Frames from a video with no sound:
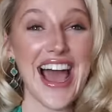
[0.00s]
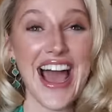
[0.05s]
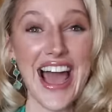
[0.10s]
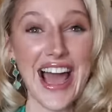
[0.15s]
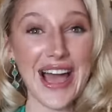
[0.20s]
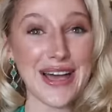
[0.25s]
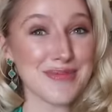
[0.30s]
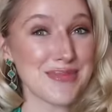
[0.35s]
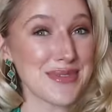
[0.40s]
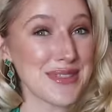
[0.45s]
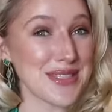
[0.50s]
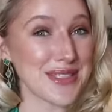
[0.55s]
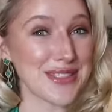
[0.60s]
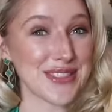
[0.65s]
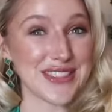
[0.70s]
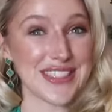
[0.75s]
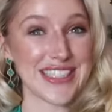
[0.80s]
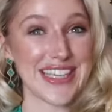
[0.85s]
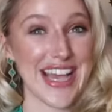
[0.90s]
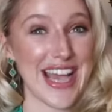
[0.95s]

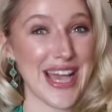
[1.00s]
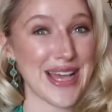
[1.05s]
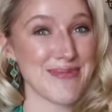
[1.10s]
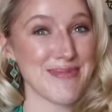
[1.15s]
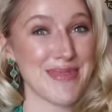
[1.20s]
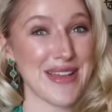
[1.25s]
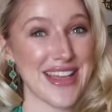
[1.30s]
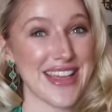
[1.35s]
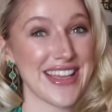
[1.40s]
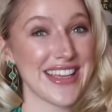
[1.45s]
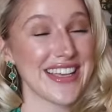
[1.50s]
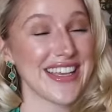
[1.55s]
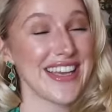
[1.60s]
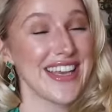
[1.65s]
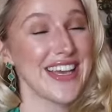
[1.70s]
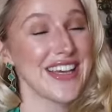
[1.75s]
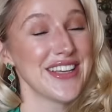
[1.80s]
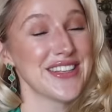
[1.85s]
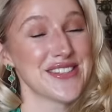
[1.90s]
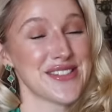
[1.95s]
absolutely epic.
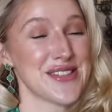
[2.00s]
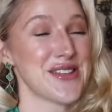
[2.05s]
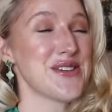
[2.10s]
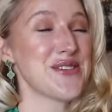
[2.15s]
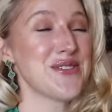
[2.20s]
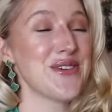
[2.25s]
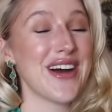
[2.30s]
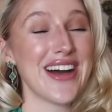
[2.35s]
So